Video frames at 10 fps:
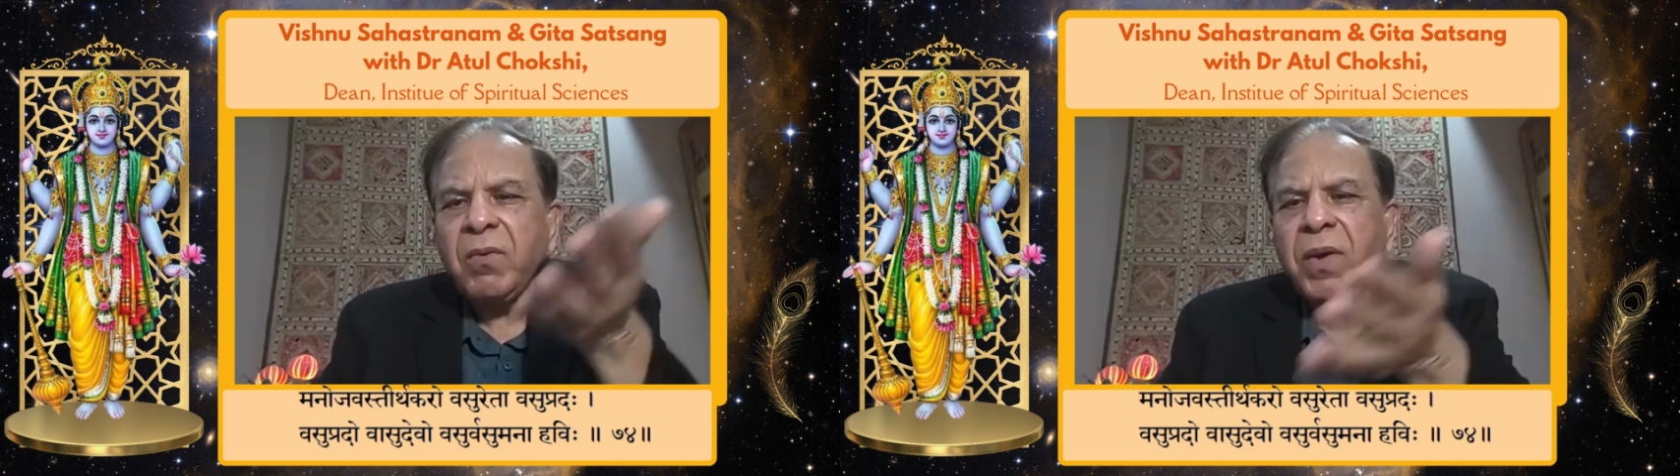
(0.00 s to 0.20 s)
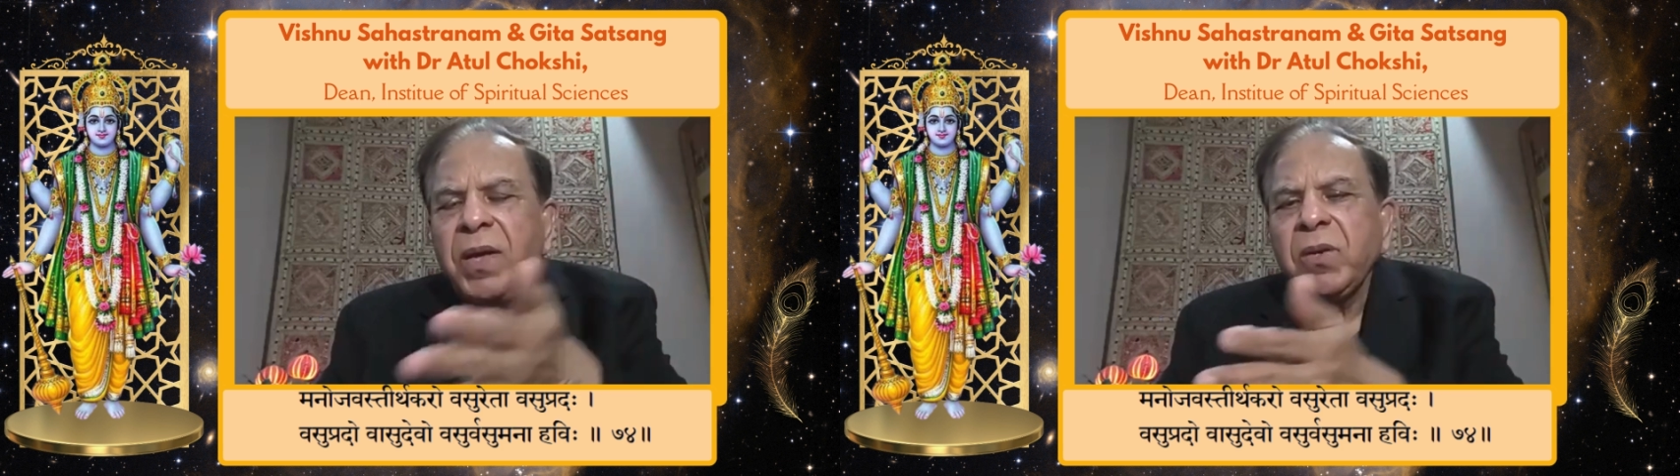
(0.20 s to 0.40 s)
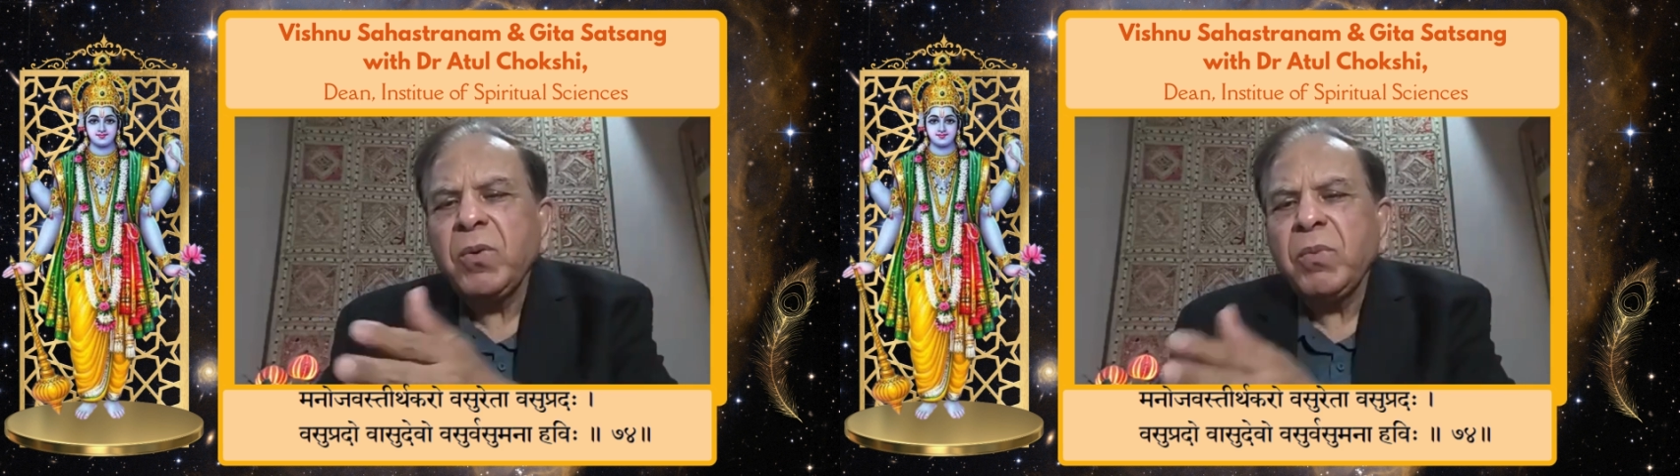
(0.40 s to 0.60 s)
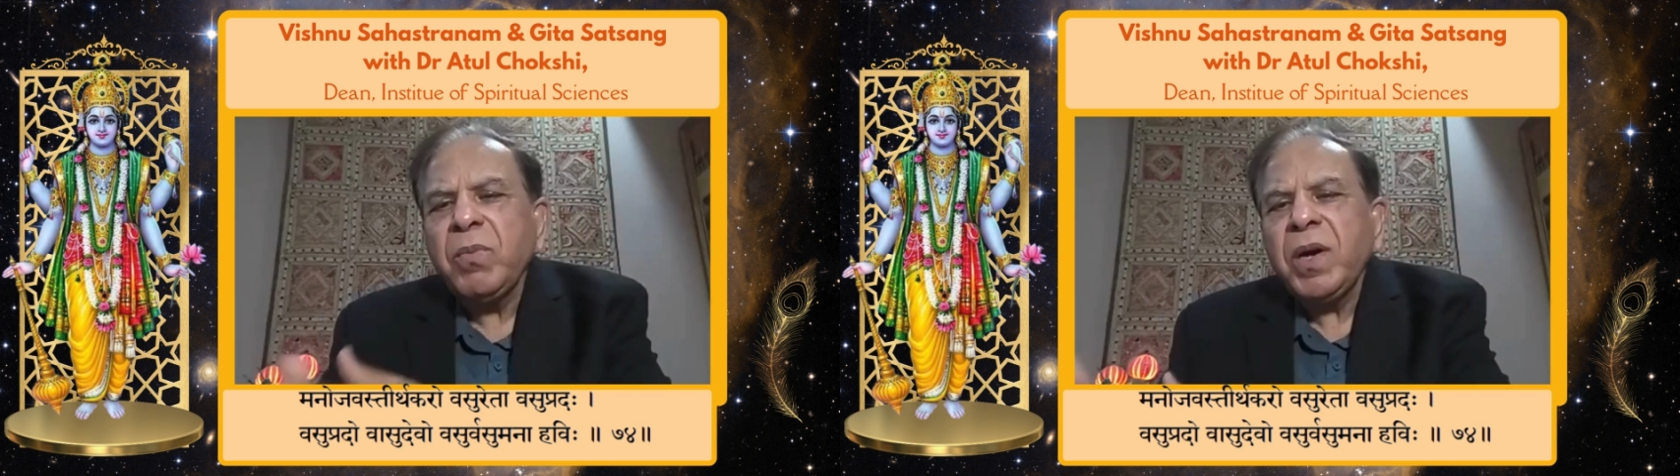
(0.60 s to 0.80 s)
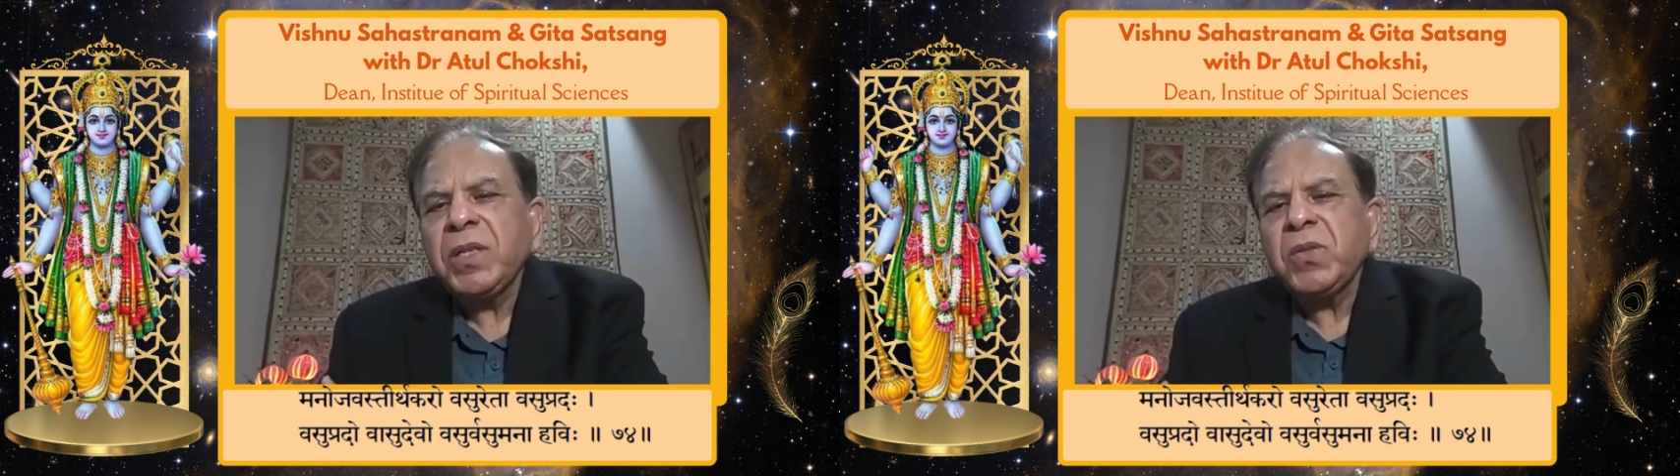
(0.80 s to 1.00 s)
where you
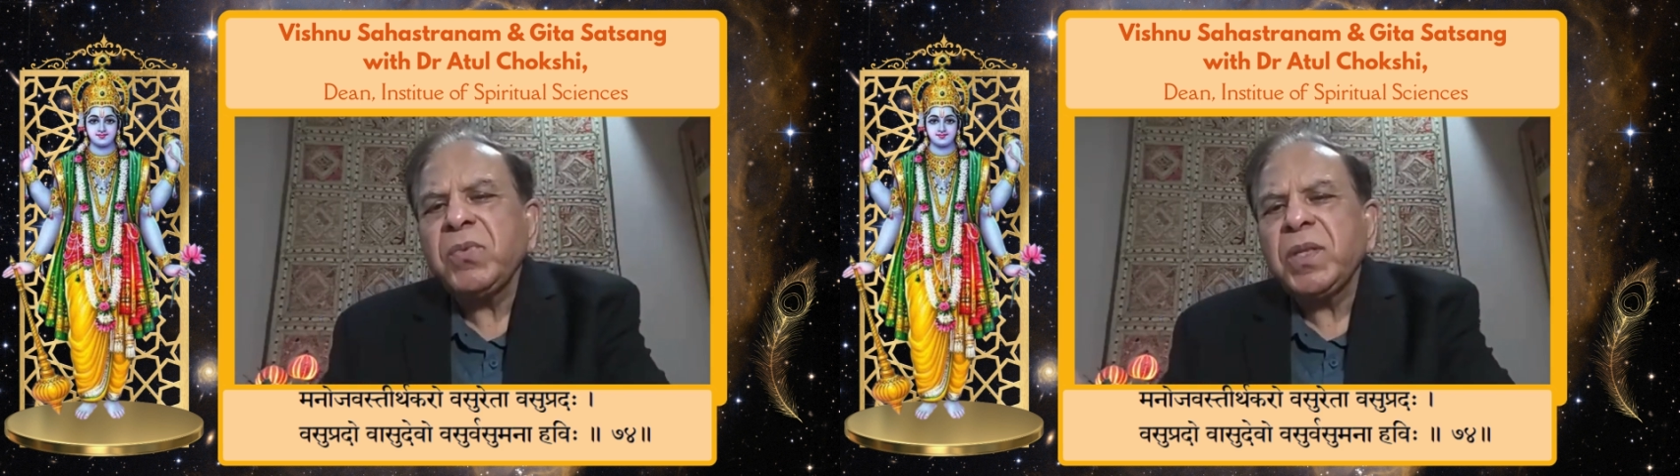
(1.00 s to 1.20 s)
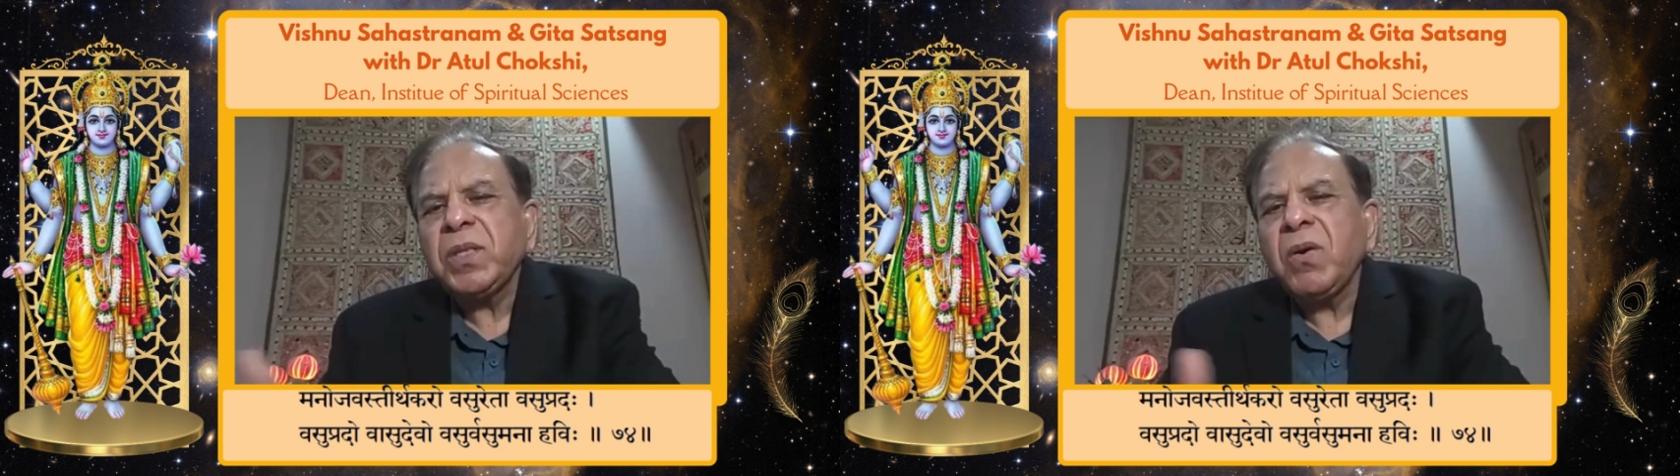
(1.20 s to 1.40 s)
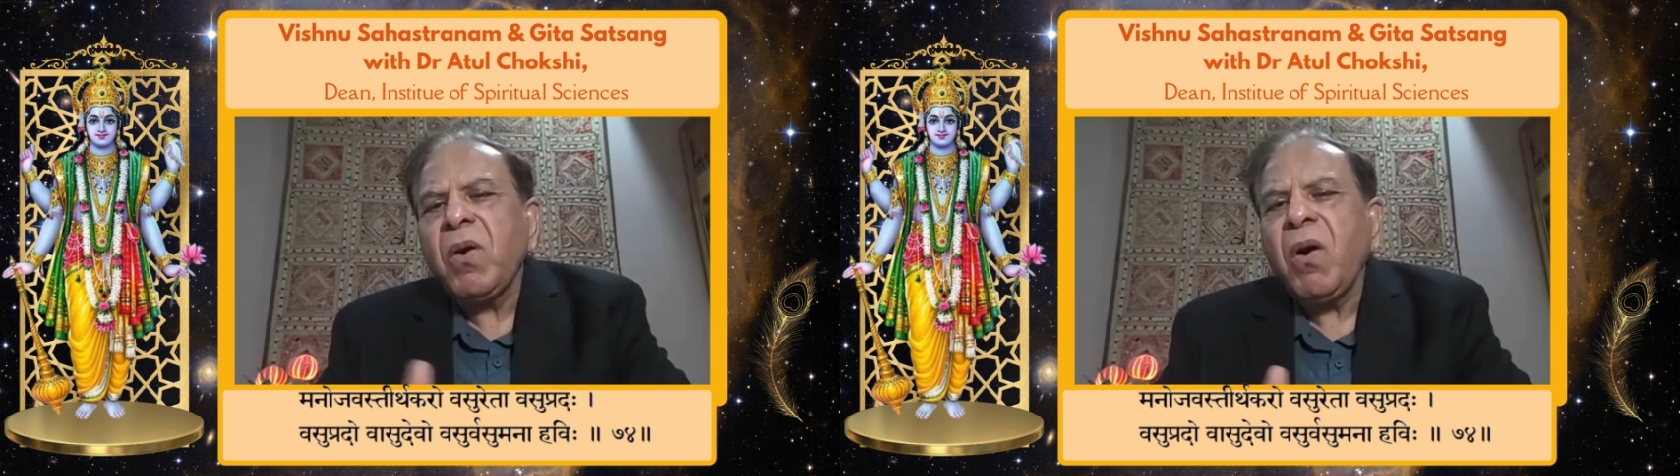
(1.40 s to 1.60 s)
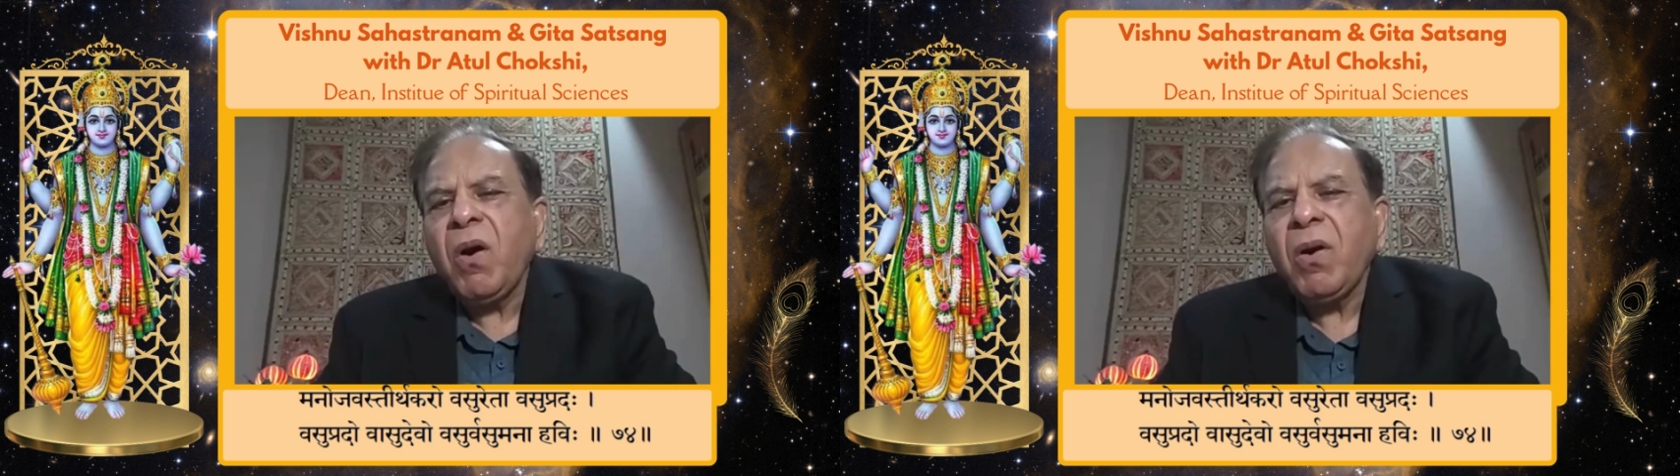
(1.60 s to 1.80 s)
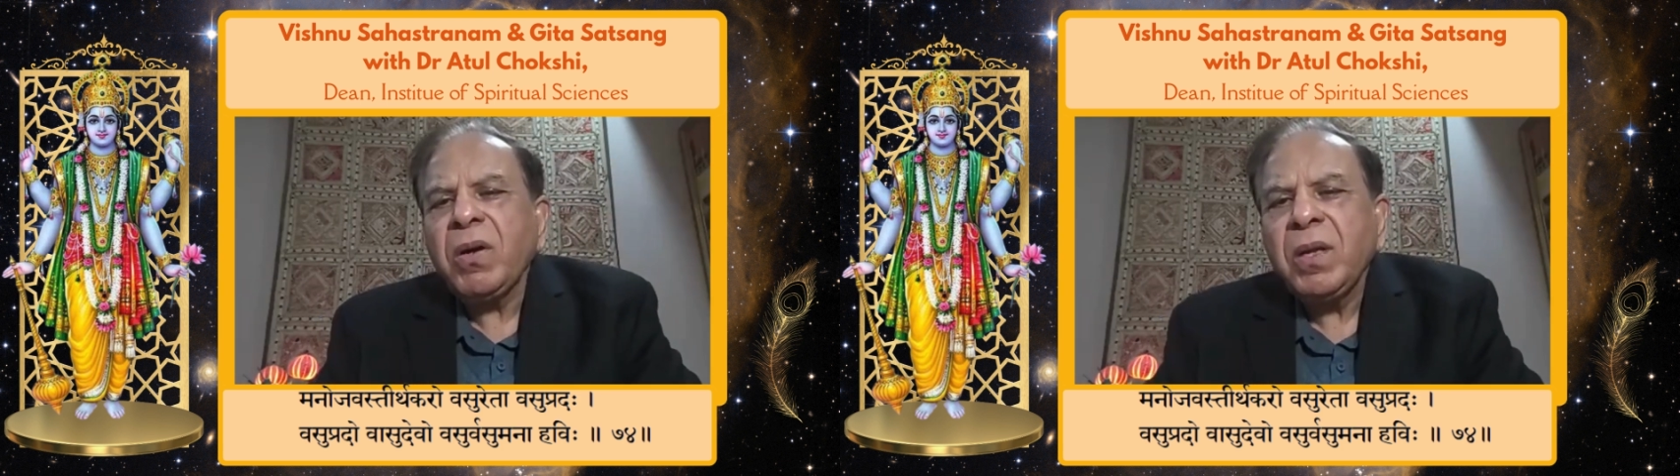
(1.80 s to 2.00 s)
merge with
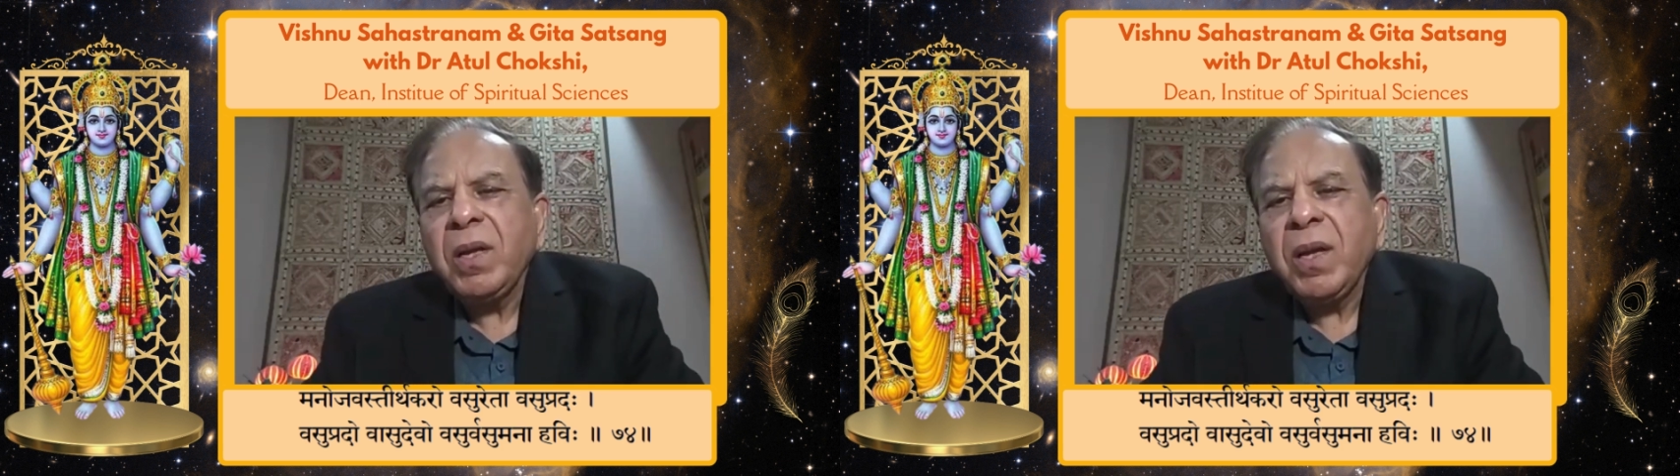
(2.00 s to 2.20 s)
God